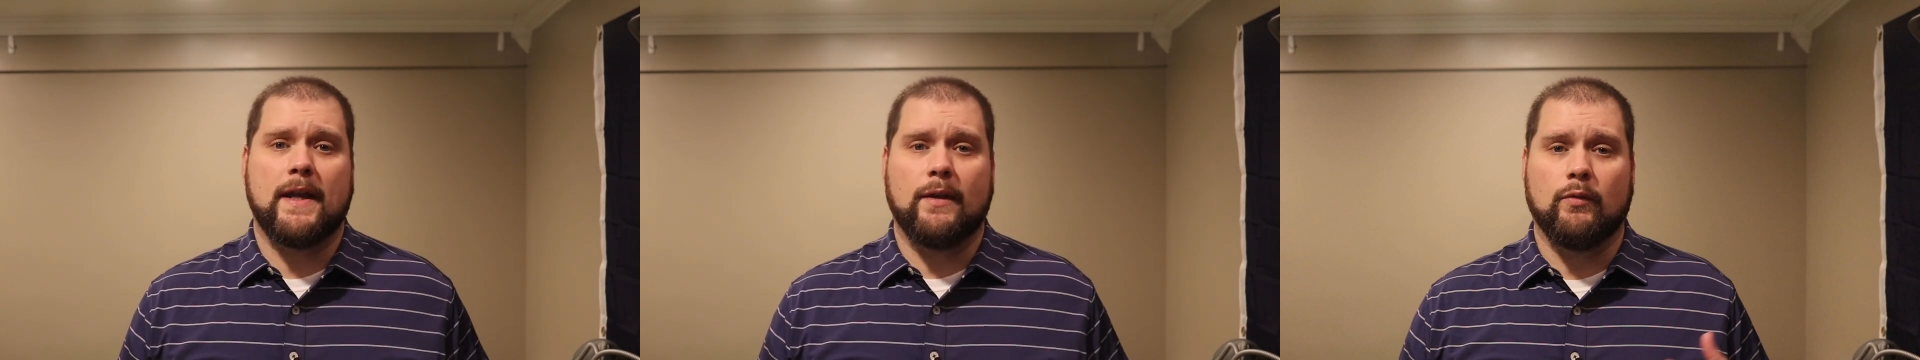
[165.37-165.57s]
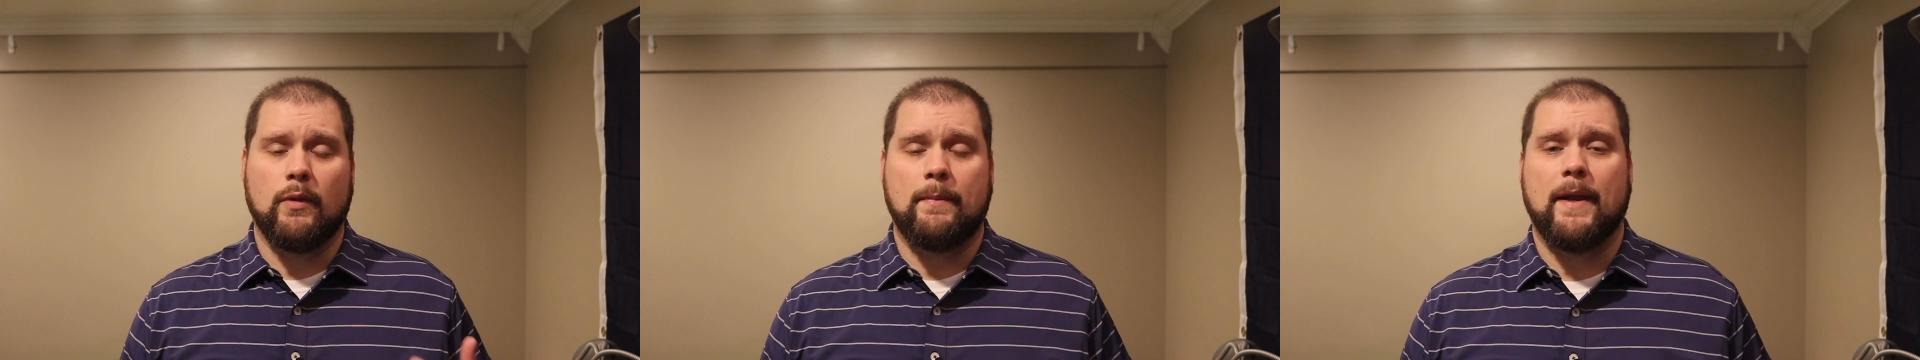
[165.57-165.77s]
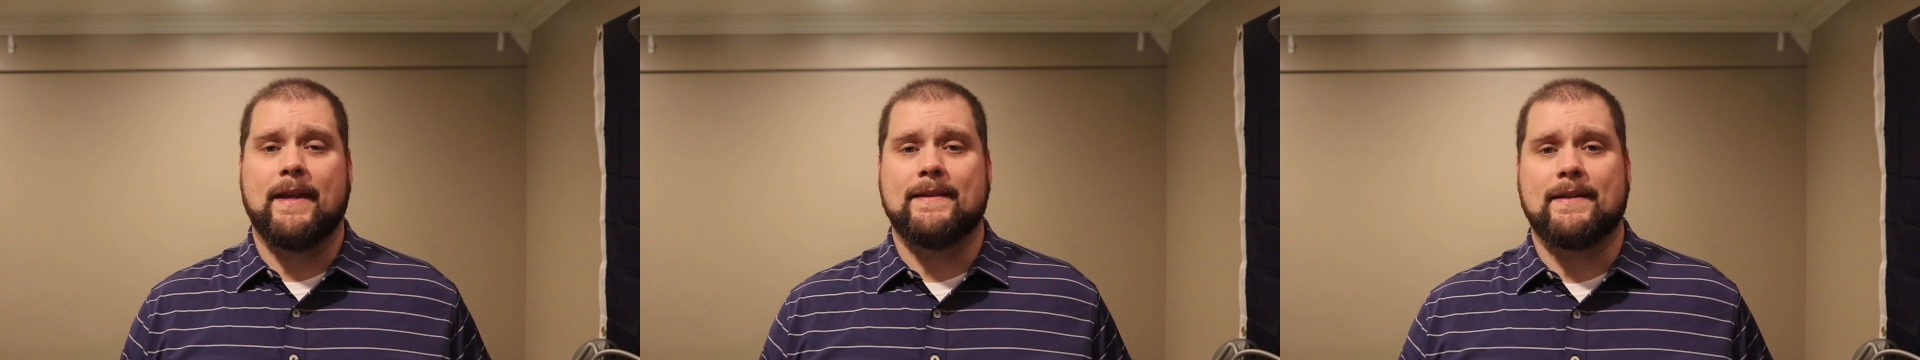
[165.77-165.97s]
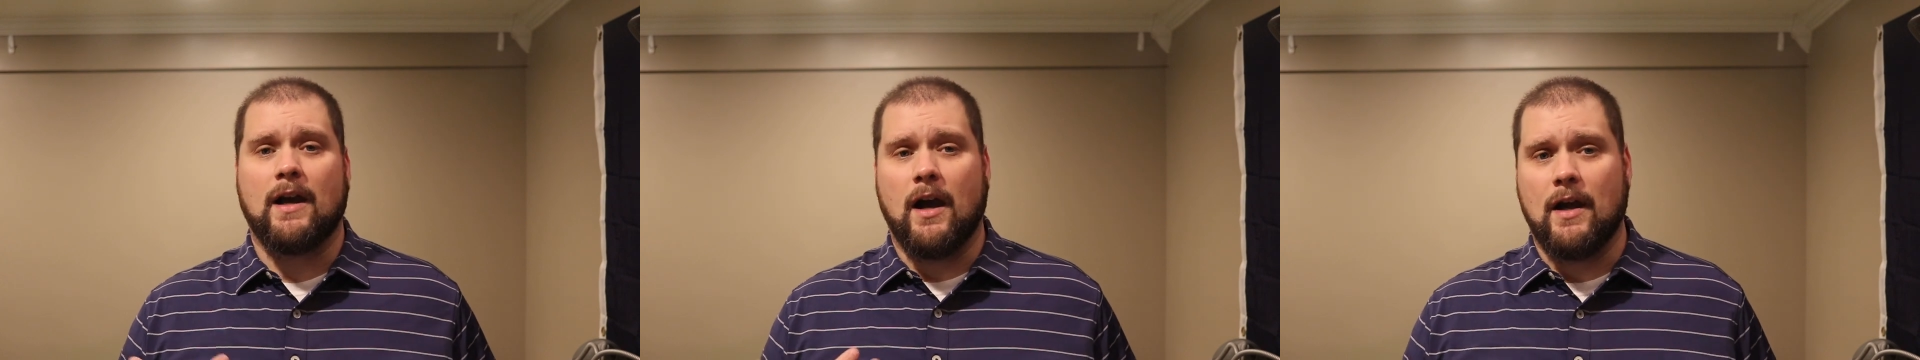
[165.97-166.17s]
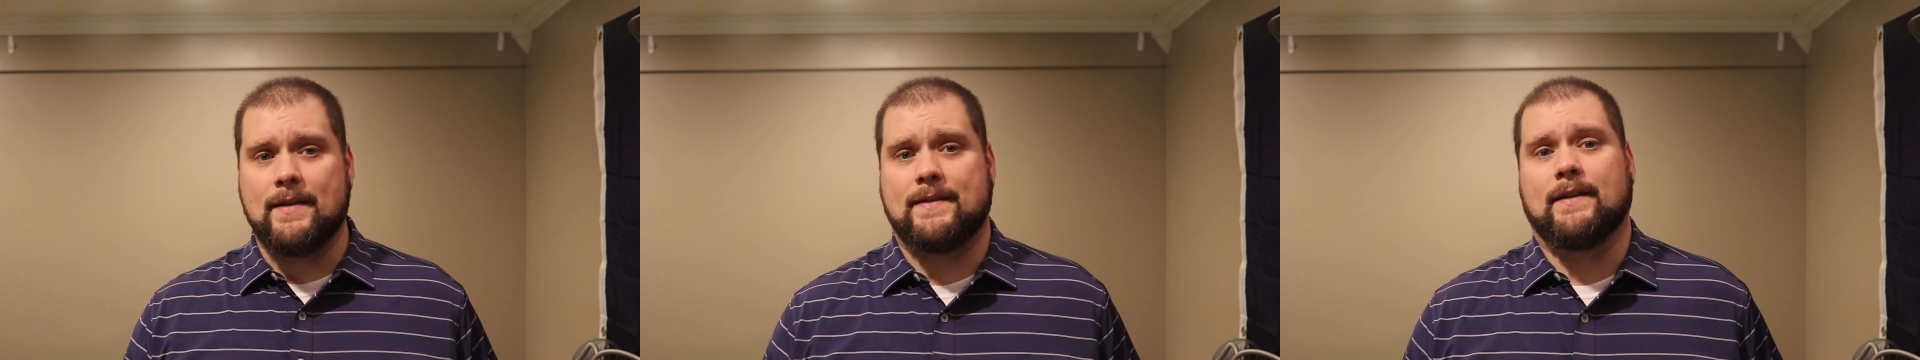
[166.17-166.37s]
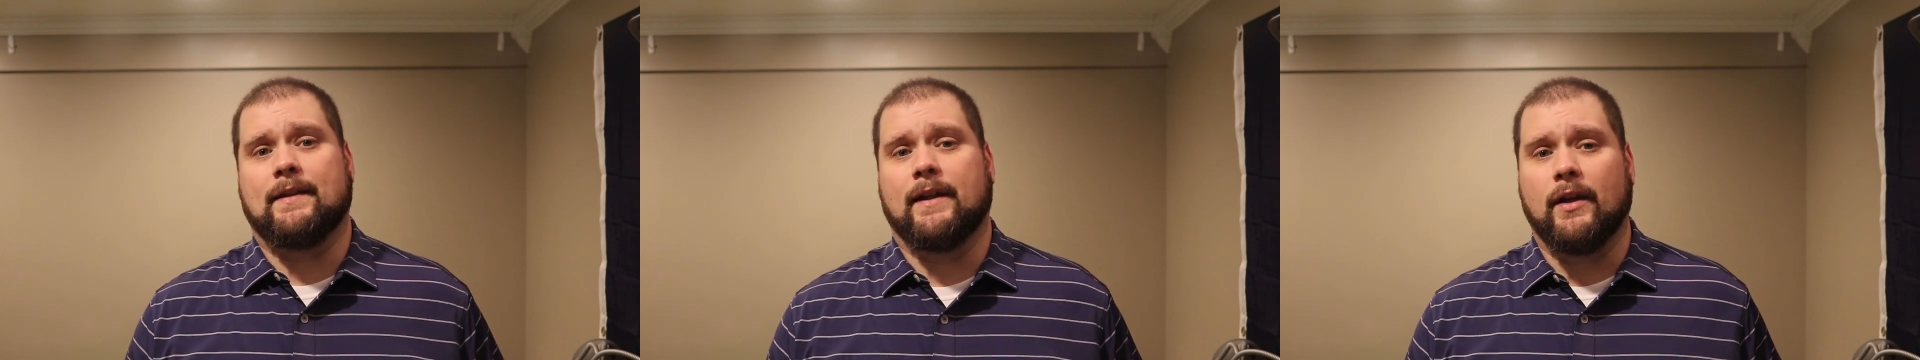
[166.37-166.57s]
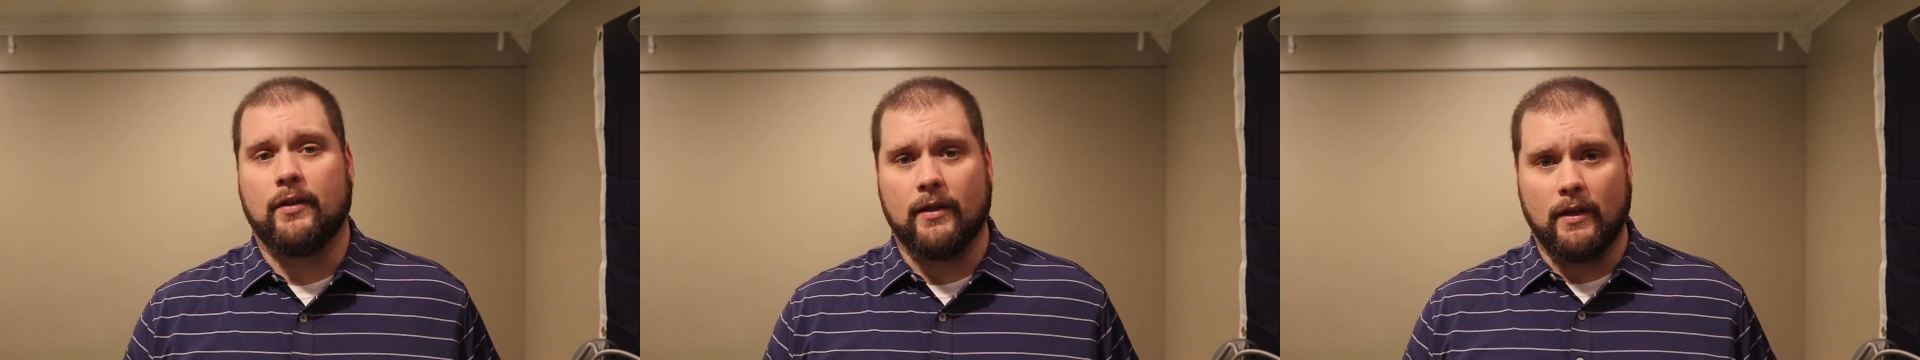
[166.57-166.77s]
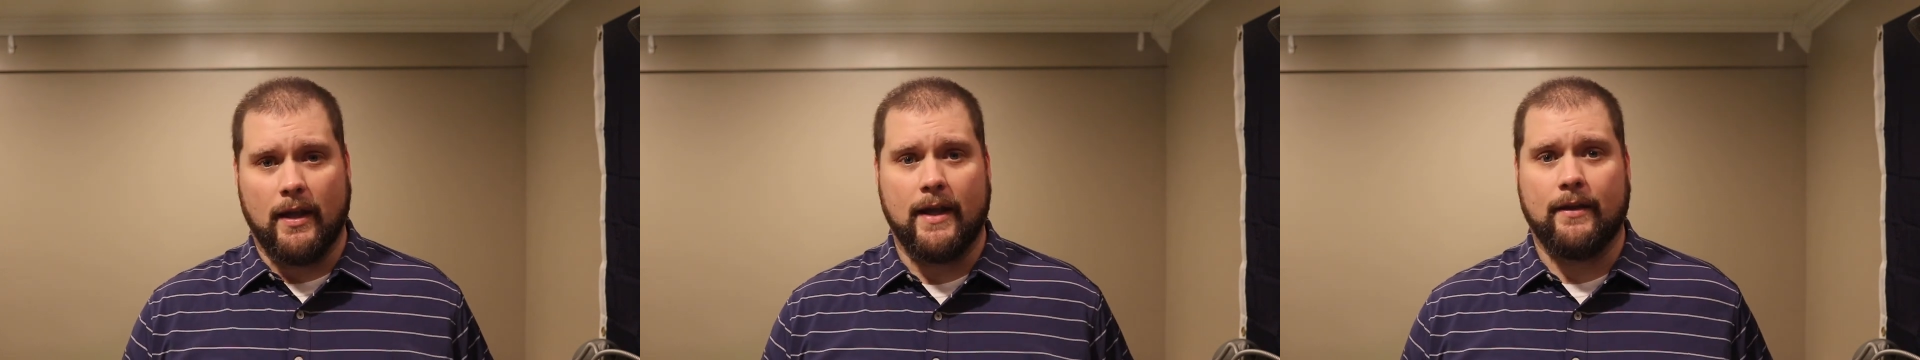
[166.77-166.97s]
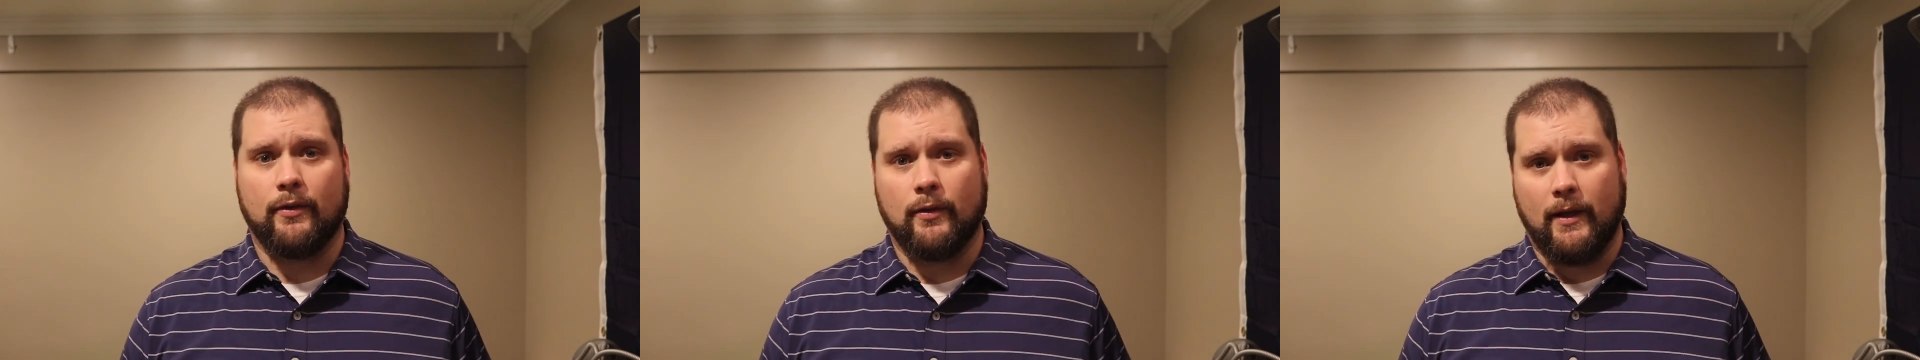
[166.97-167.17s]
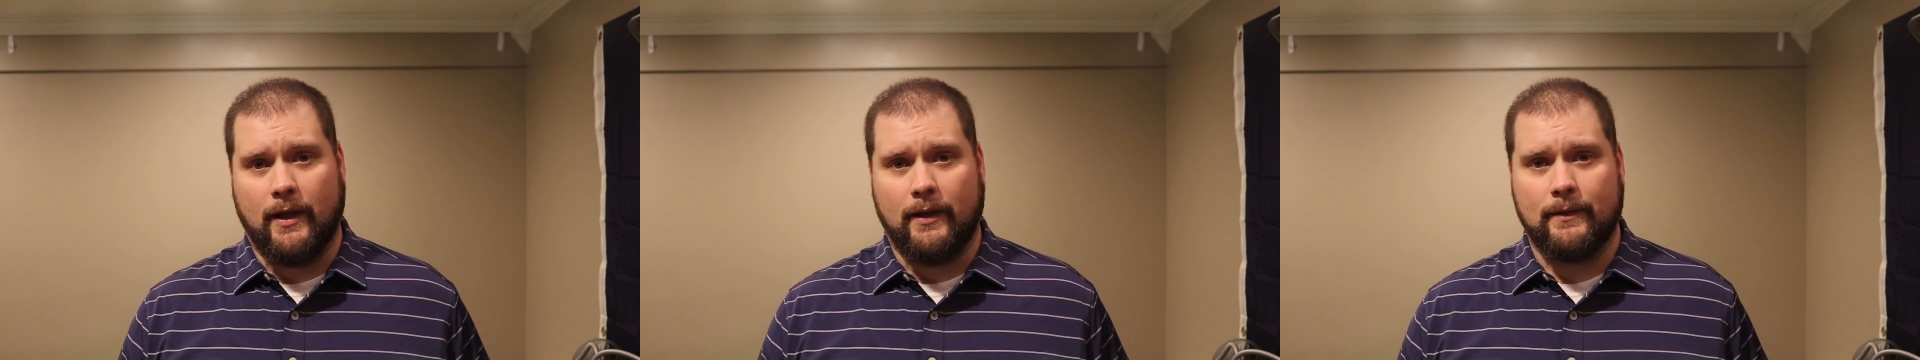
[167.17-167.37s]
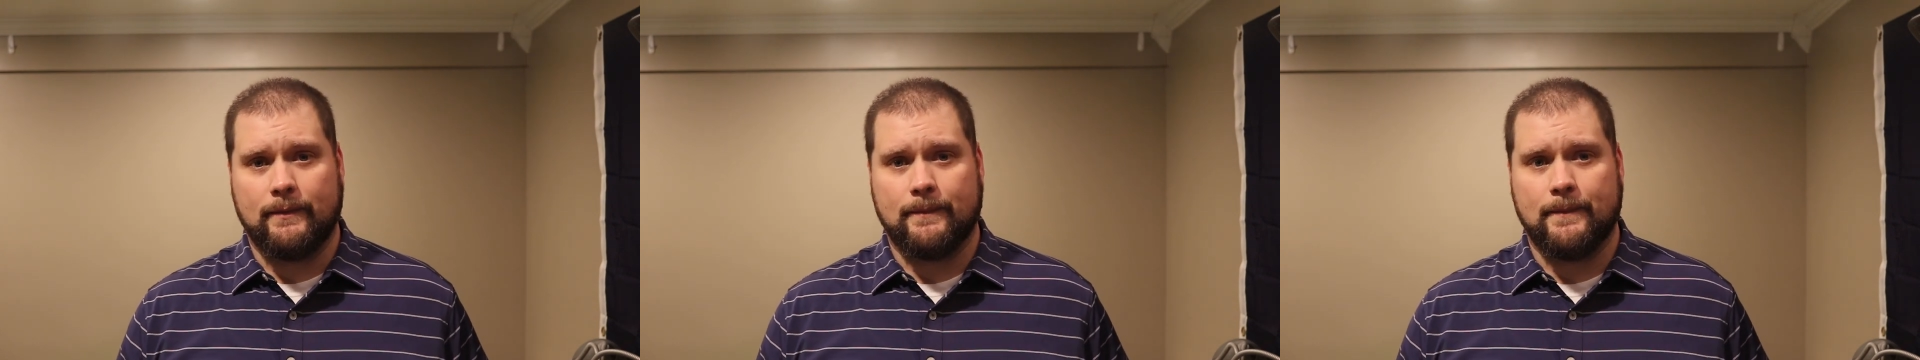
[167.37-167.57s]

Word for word: and repays constantly on the line of credit,